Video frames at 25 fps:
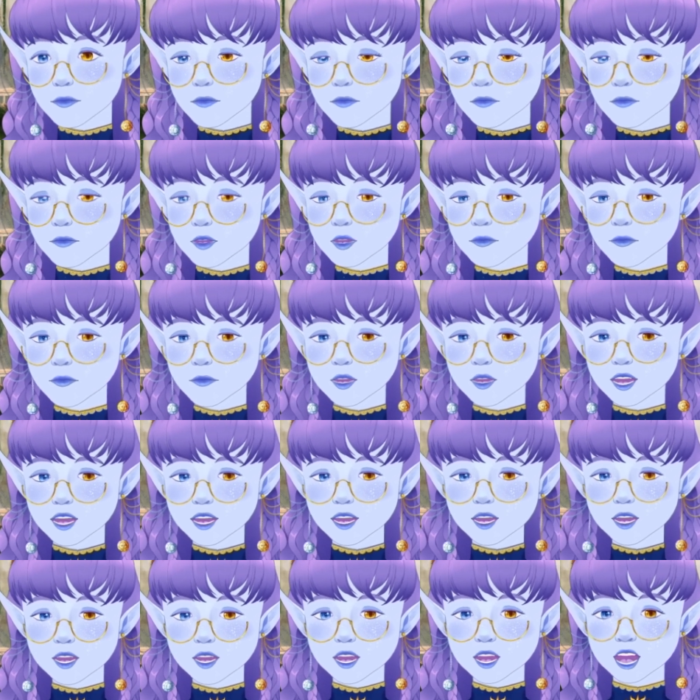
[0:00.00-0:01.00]
but
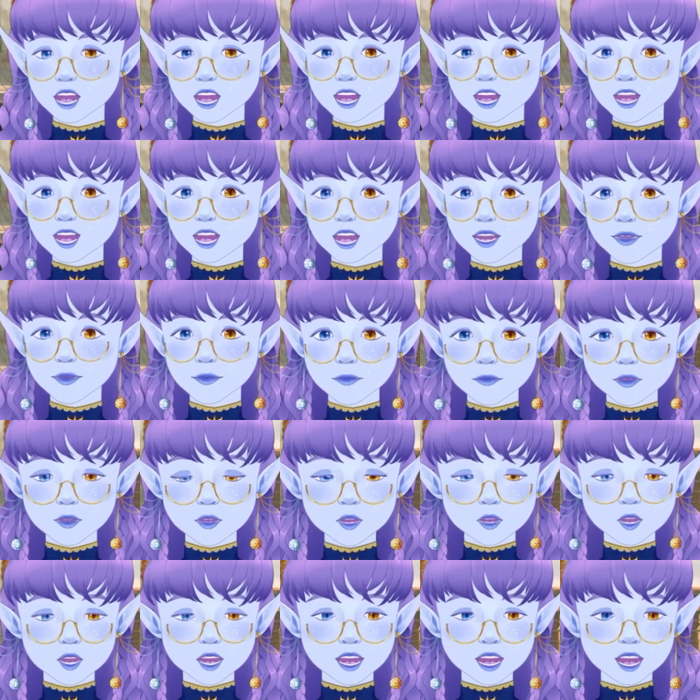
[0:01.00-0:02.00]
after
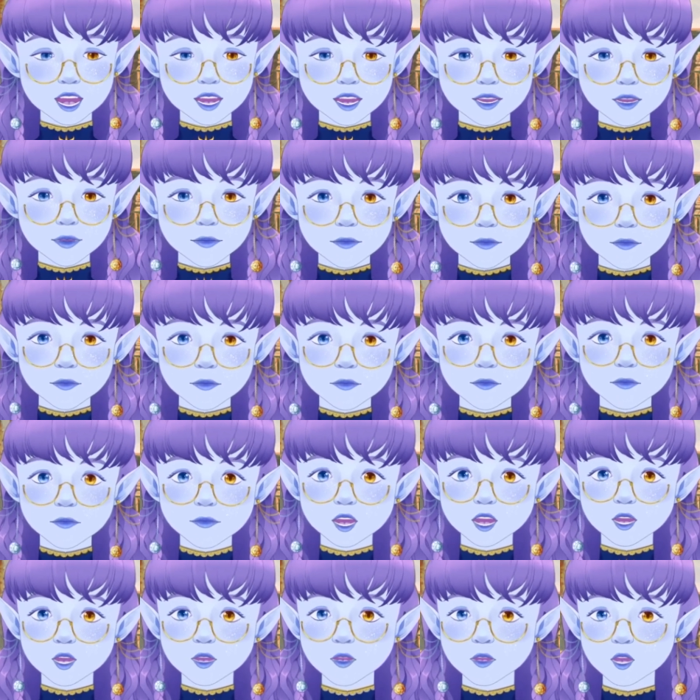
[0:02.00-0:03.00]
a
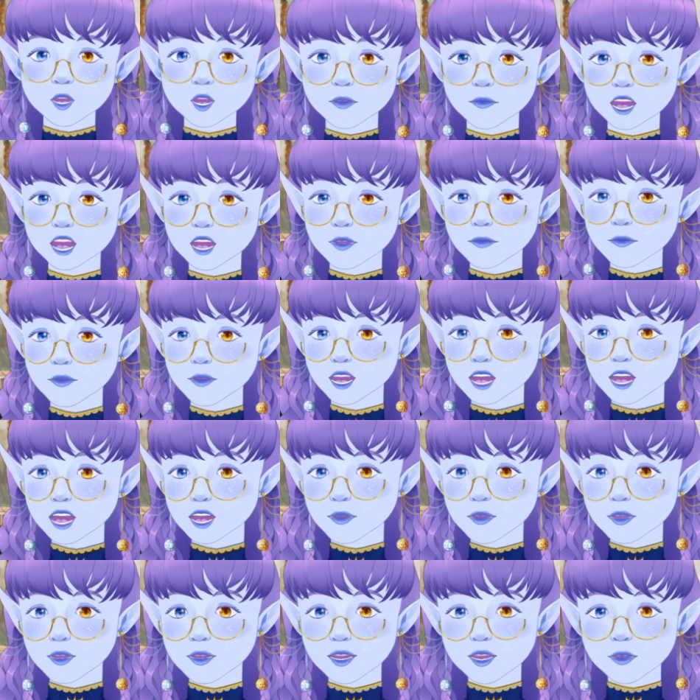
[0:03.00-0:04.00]
amount of time,
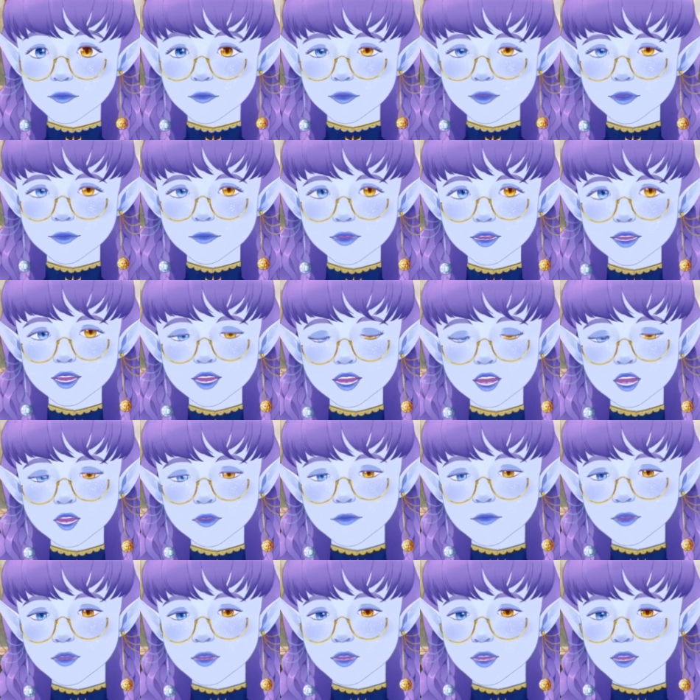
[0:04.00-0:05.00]
I think it was a
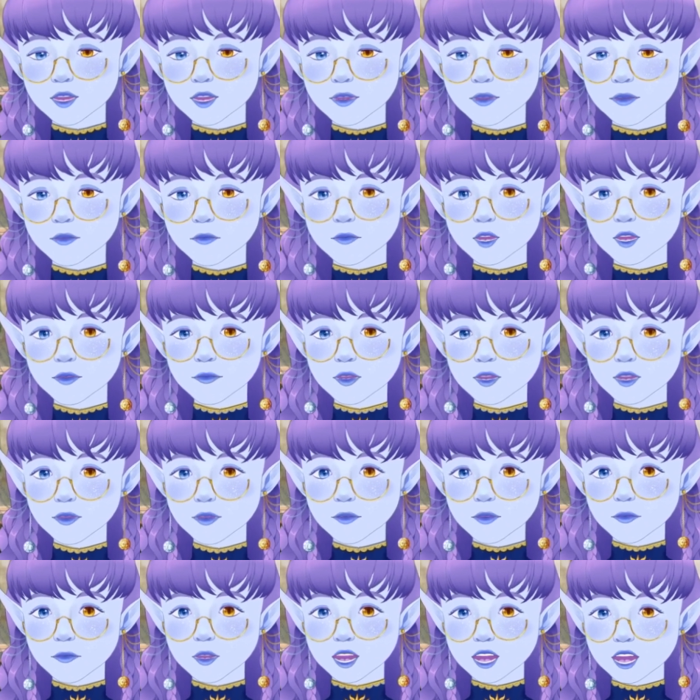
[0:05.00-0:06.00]
couple of years maybe of
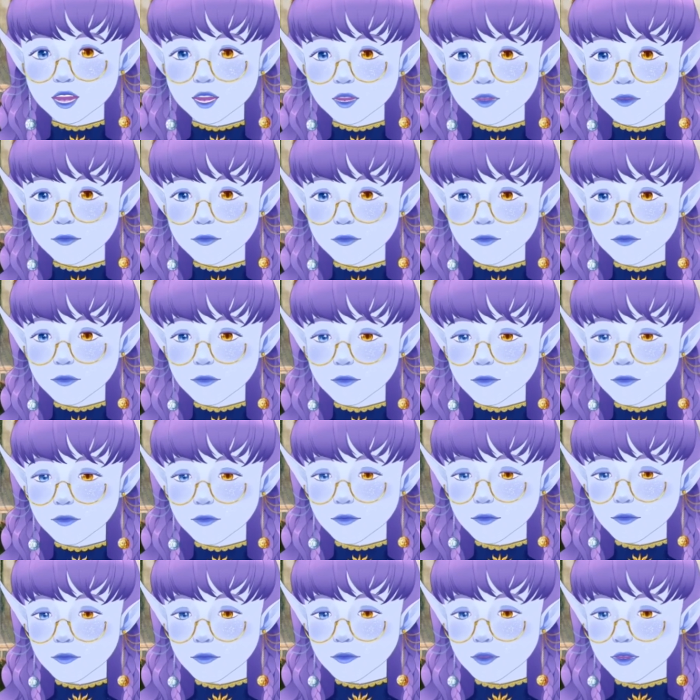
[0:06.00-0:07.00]
swaying
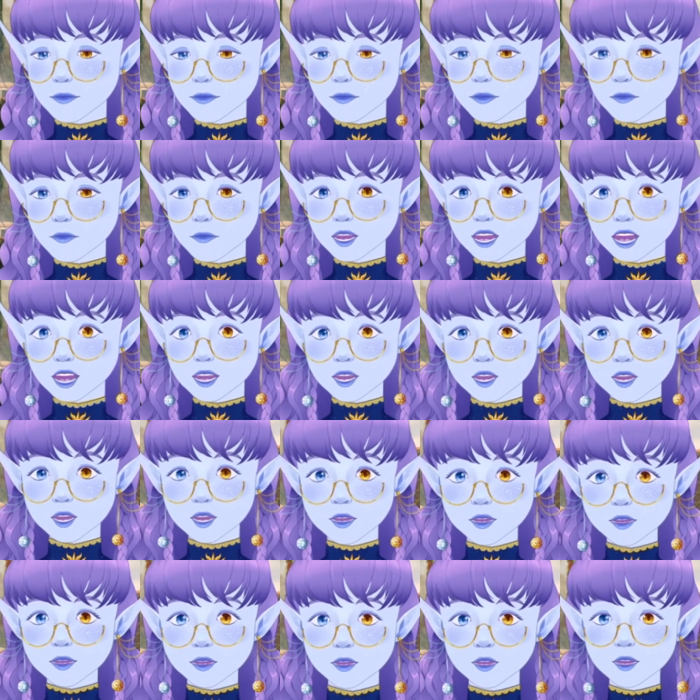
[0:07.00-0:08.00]
her,
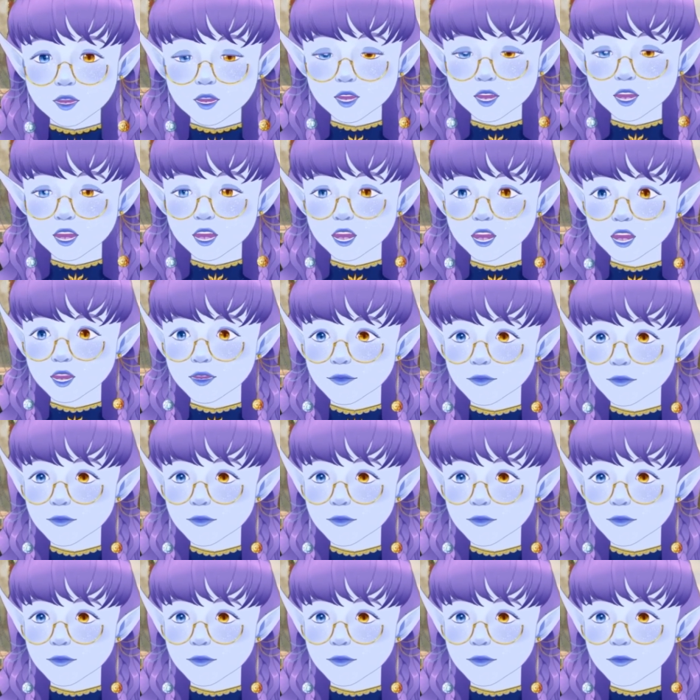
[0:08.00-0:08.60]
um,